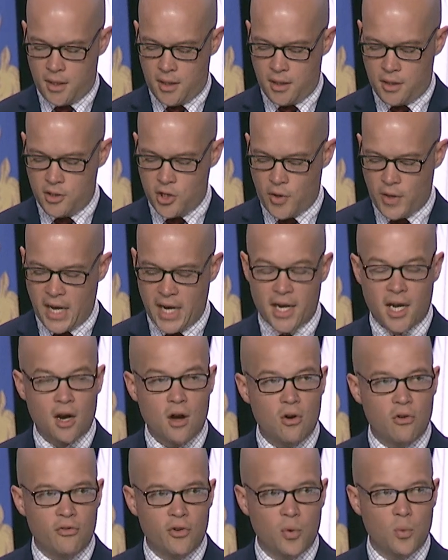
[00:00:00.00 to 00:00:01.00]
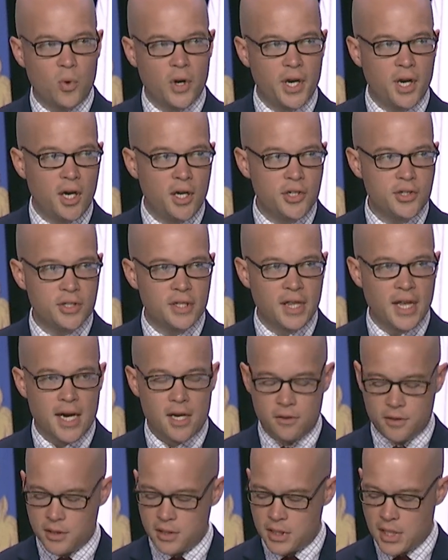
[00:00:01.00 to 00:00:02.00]
donating over
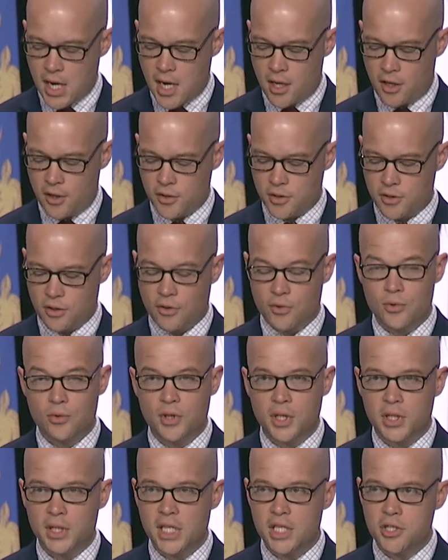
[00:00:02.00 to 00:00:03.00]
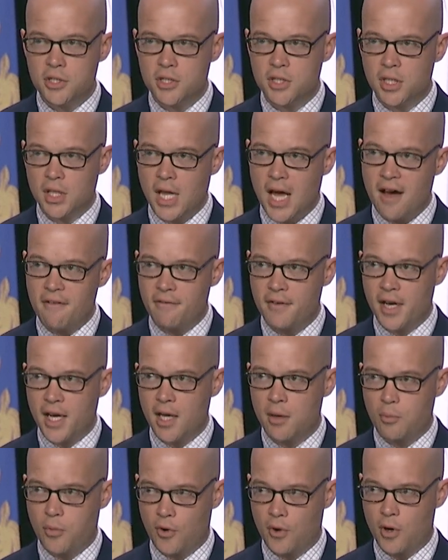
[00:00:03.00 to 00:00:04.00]
$100,000 through the Legion de
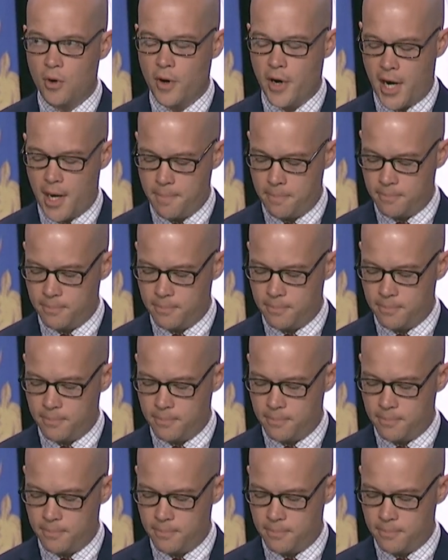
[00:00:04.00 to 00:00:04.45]
Lafayette program.